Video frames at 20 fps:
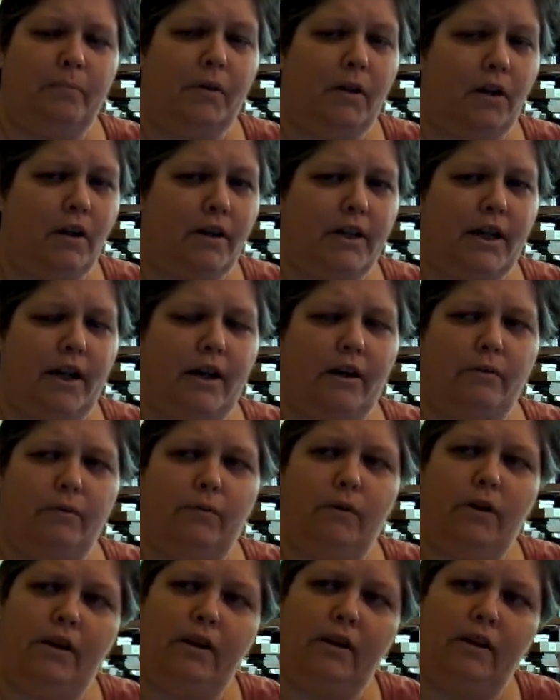blonde-haired
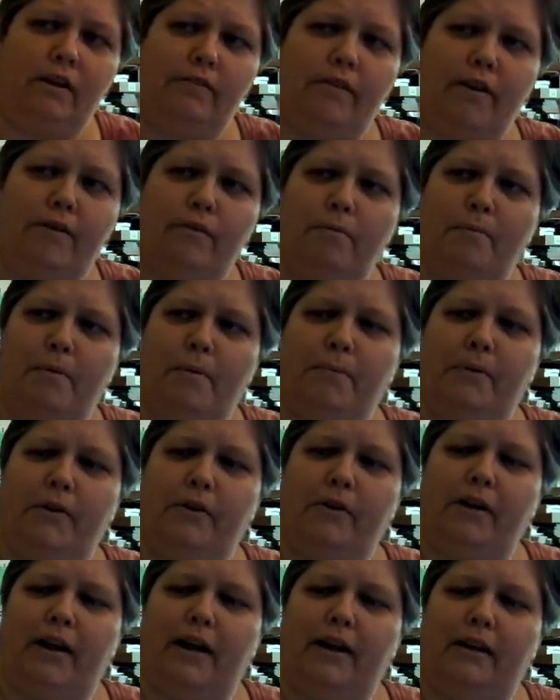one, if I remember
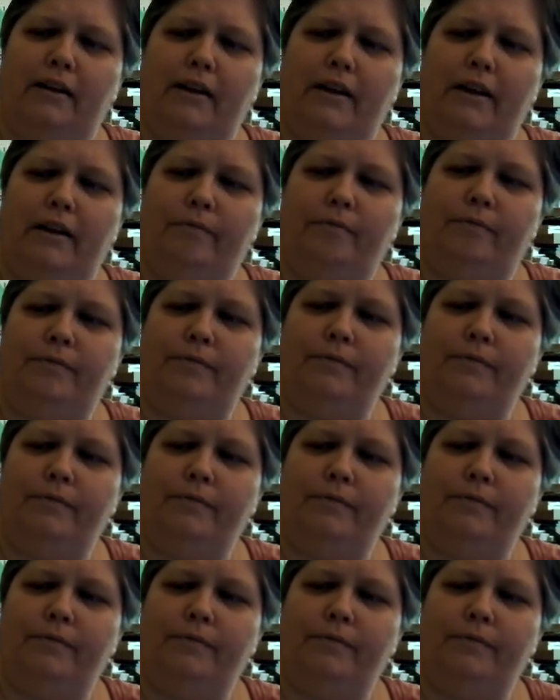correctly.